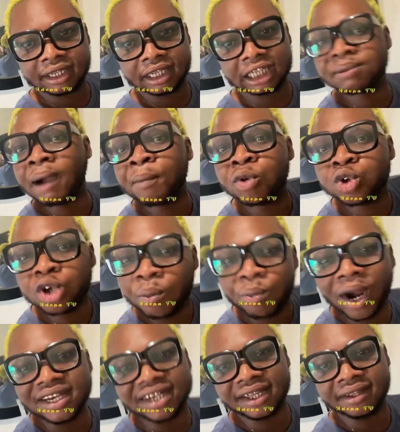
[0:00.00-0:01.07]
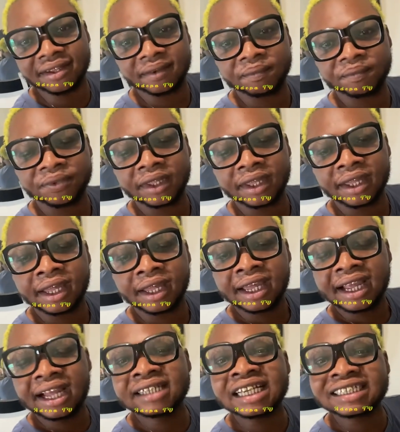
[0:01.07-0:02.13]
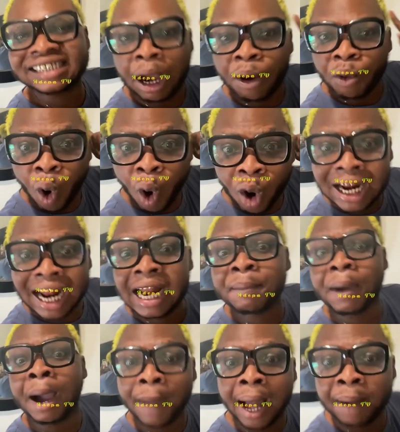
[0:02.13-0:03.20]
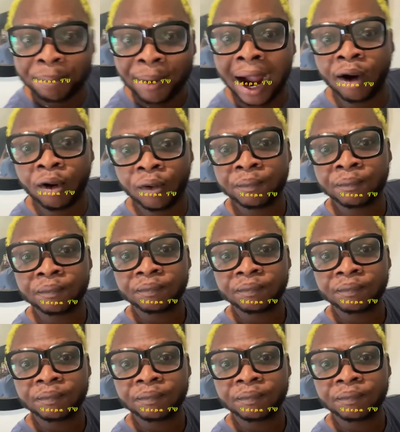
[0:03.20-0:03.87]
It wa mu yo mu edi. It is a wood and I'm background.